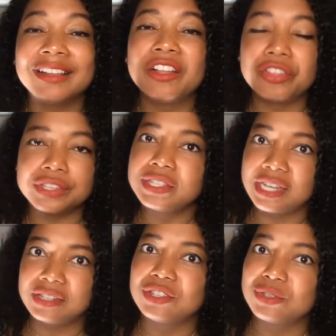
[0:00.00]
the
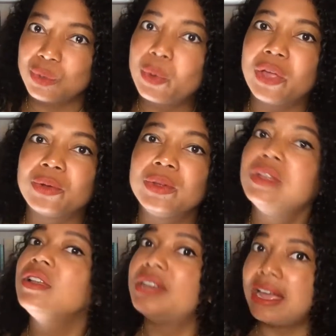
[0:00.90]
status quo.
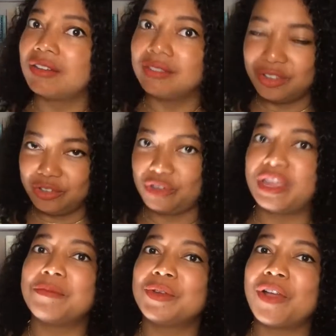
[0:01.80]
Now, don't get me
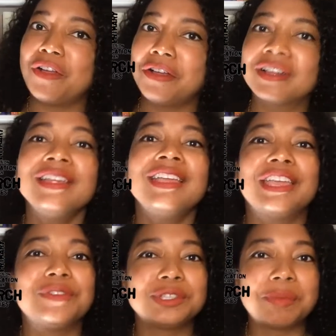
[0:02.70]
wrong, if you
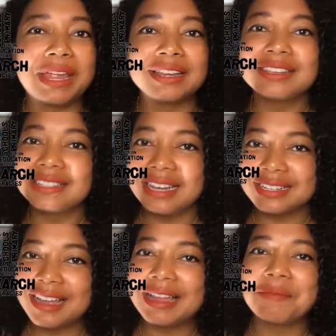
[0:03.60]
spend
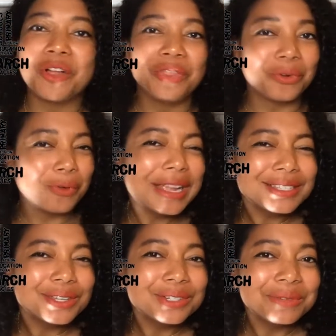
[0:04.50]
time on the right
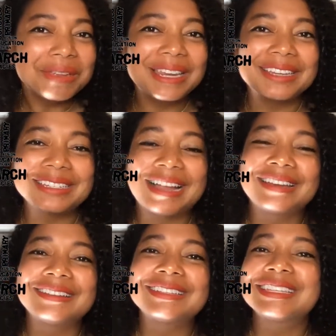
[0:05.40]
social media
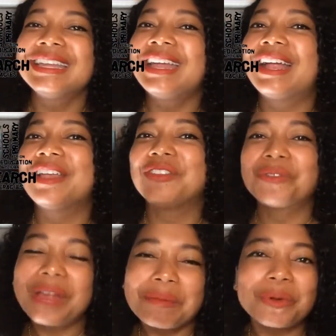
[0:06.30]
channels and the
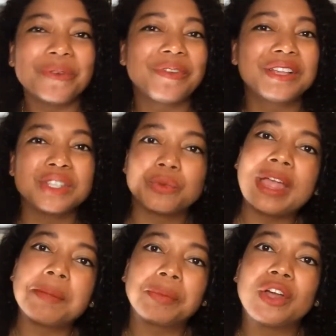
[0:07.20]
right profiles, the right
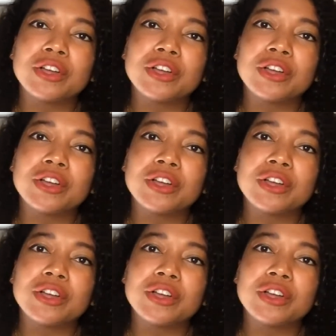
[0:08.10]
blogs,